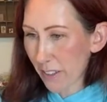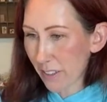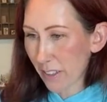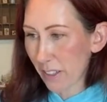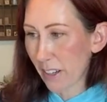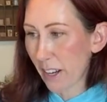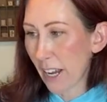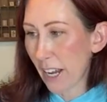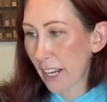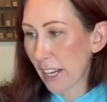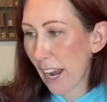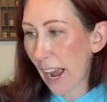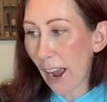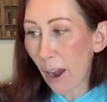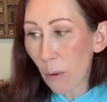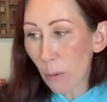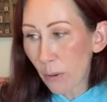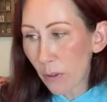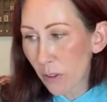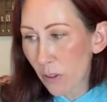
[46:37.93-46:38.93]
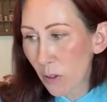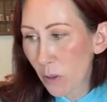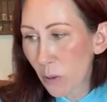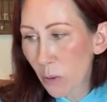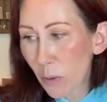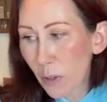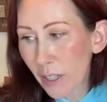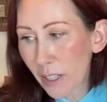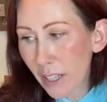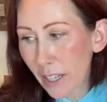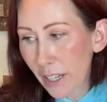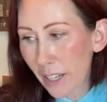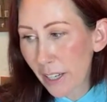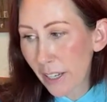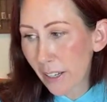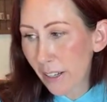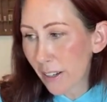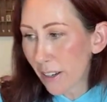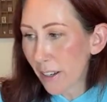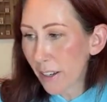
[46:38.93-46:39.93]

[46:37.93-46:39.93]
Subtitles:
and hang out with you again.